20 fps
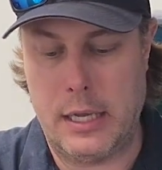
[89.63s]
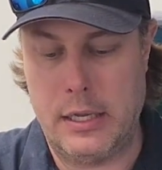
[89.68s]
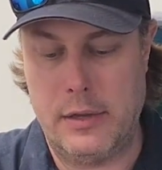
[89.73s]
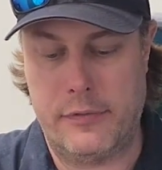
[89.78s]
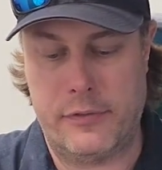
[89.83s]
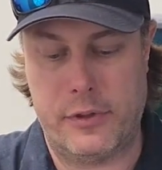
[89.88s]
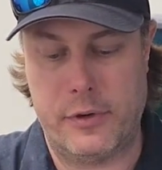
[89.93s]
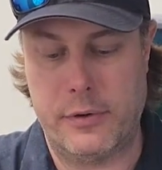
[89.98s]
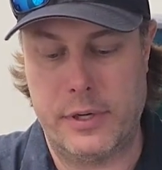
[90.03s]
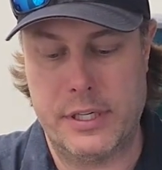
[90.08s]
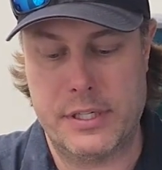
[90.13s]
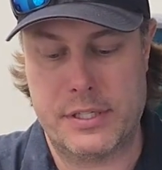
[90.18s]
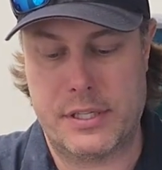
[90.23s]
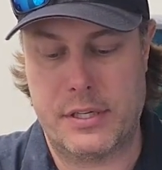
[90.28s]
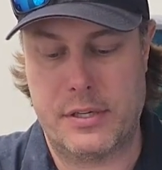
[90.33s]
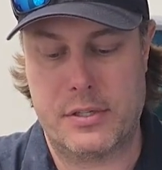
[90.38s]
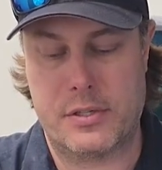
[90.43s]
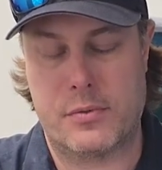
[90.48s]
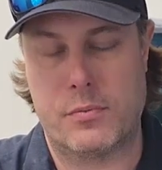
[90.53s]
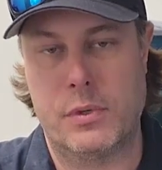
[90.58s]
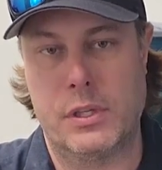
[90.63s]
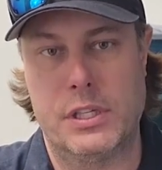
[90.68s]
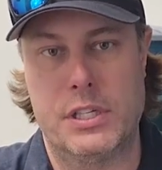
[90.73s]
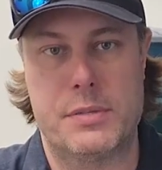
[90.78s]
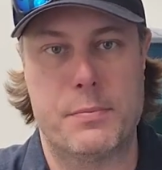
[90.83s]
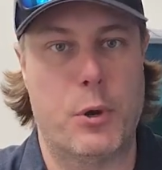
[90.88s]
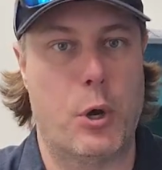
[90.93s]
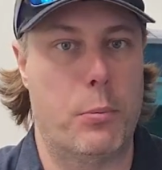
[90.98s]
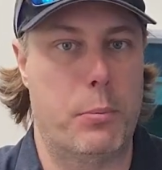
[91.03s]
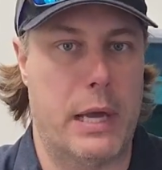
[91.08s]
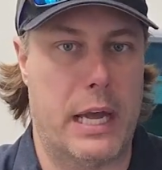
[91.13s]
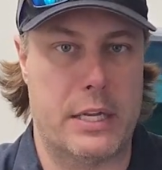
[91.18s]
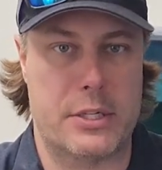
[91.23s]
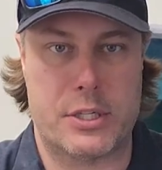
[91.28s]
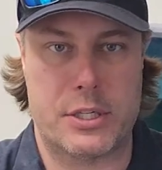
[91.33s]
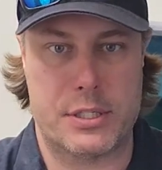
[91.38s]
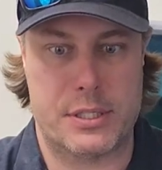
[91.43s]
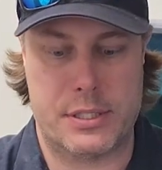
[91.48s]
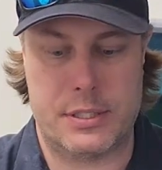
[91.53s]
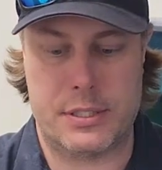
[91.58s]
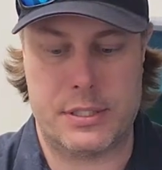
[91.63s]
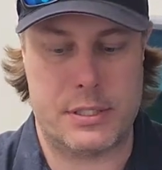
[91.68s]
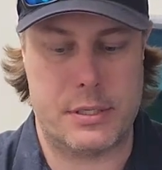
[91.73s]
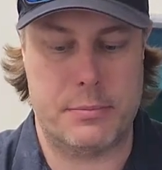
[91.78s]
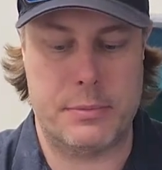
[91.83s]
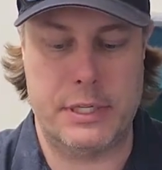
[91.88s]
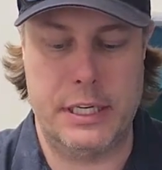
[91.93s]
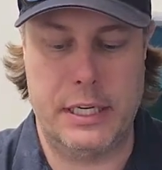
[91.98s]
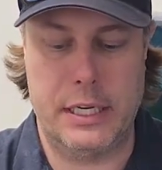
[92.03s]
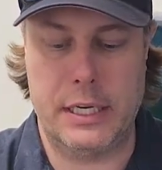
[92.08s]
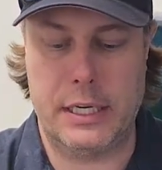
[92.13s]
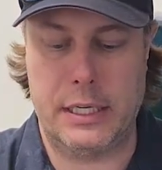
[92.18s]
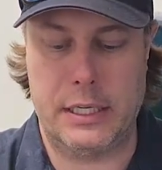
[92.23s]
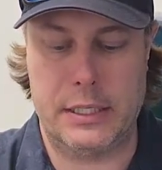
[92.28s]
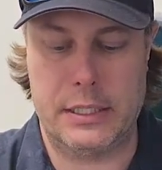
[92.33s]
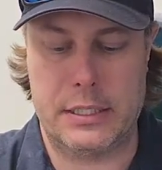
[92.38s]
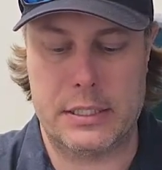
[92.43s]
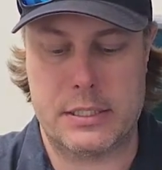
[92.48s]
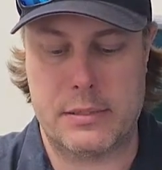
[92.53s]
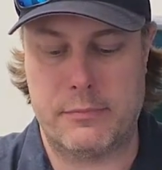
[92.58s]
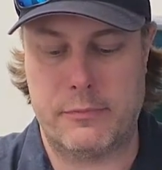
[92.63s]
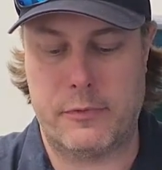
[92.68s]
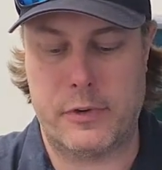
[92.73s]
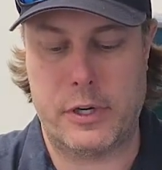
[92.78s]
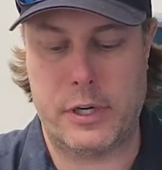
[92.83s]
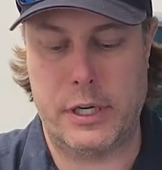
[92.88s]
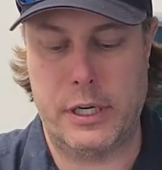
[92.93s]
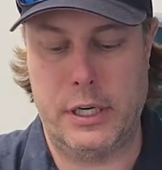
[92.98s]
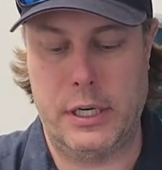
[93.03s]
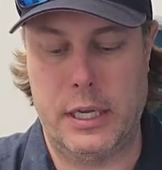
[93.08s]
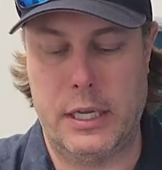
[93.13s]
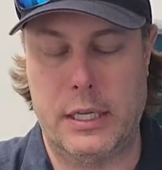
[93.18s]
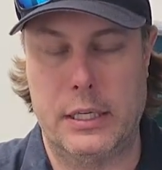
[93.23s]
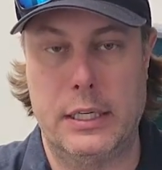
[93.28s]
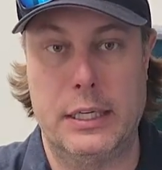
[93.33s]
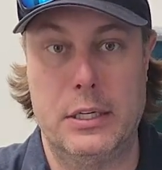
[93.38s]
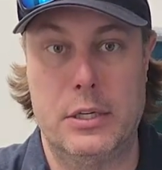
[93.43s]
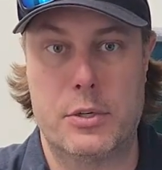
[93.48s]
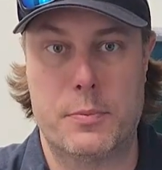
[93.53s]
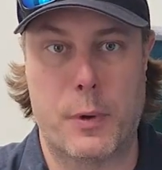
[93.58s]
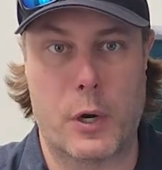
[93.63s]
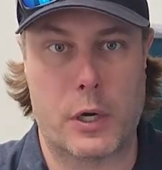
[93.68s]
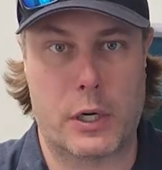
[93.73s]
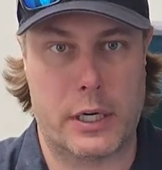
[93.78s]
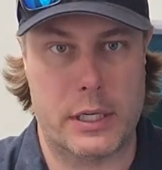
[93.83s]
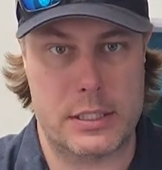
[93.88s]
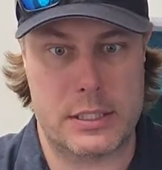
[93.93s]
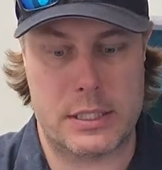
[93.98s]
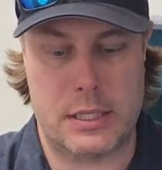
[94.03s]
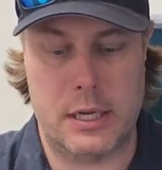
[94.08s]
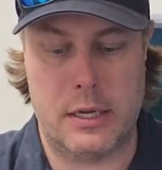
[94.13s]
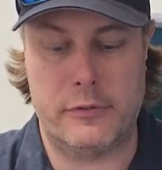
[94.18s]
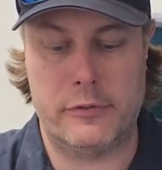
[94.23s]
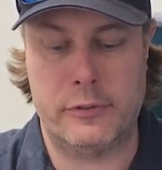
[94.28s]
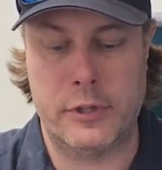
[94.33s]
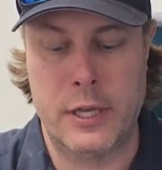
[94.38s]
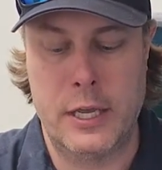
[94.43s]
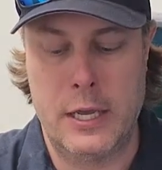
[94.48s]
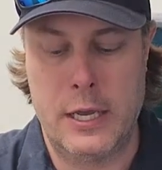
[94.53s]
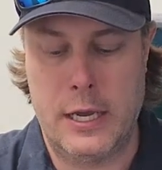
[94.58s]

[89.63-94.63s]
If there is, there's really small batches and somebody getting into some very niche market stuff.